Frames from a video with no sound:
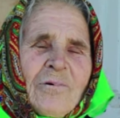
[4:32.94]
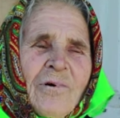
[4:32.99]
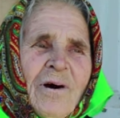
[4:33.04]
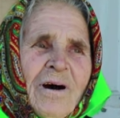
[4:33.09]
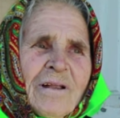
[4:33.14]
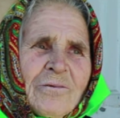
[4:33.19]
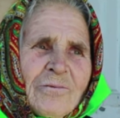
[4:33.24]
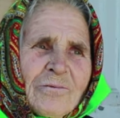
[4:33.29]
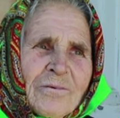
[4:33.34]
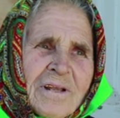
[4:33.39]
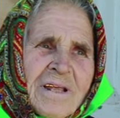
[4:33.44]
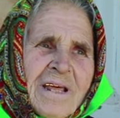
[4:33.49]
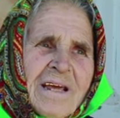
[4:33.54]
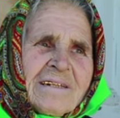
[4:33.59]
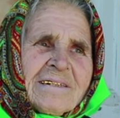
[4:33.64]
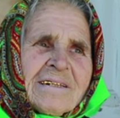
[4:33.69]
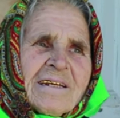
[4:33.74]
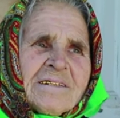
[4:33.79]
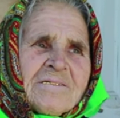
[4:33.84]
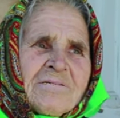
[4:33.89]
We were coming
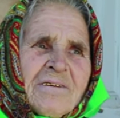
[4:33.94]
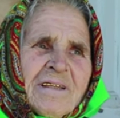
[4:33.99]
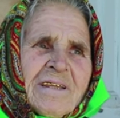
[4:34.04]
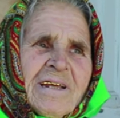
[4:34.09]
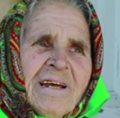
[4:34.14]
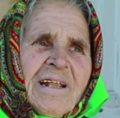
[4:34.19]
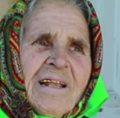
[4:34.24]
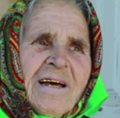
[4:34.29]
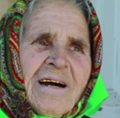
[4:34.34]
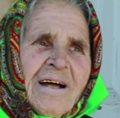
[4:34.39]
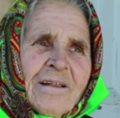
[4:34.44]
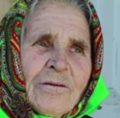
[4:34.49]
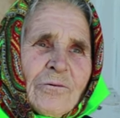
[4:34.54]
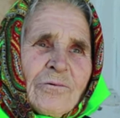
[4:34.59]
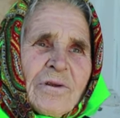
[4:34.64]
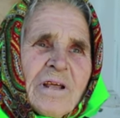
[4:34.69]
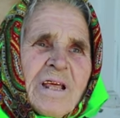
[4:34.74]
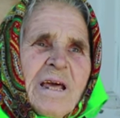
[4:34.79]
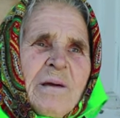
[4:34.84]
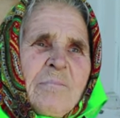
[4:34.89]
back home,
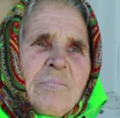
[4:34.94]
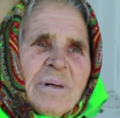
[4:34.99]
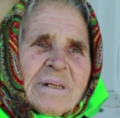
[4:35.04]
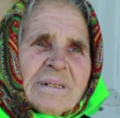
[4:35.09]
eating